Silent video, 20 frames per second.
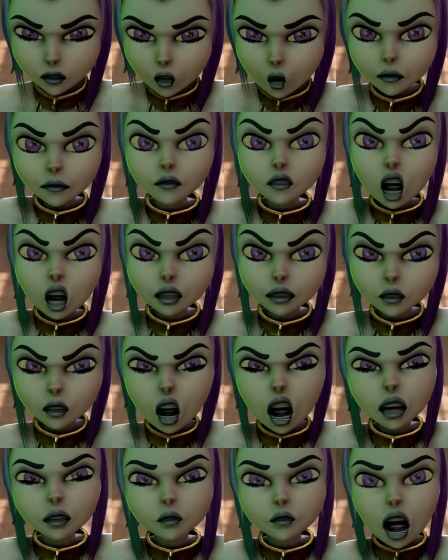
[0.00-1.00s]
you just
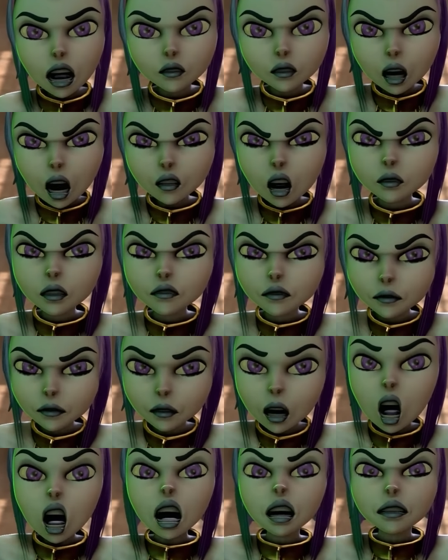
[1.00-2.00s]
lick my
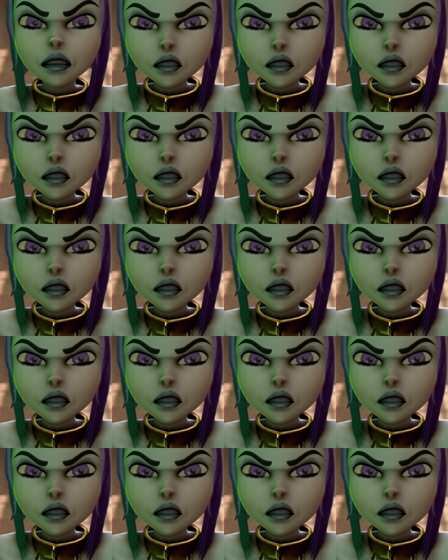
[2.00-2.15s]
face.